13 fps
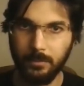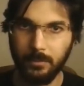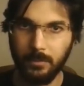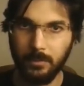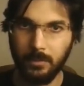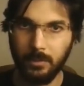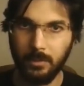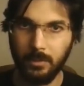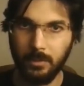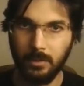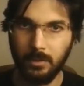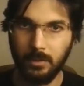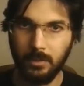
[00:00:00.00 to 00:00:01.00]

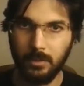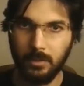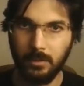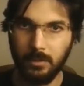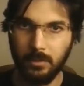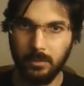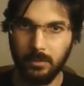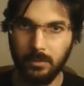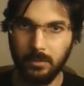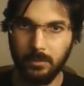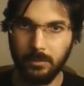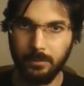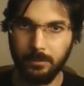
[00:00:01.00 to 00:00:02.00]

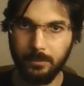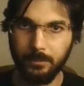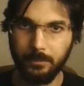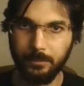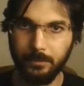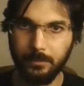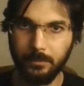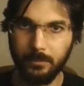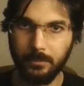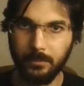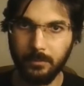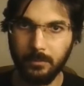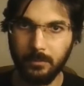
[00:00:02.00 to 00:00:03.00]

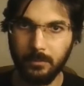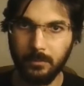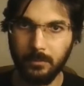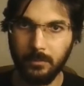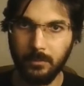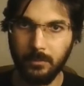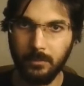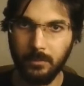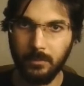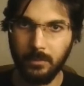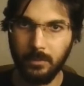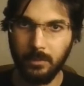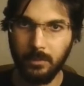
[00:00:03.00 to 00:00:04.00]

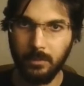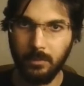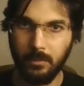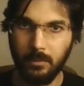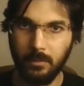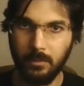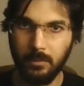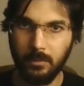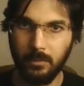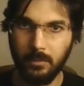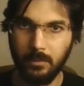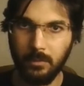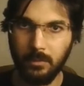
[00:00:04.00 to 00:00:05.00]

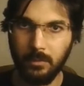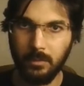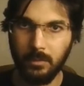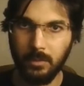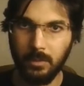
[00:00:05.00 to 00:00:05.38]
(no one is talking)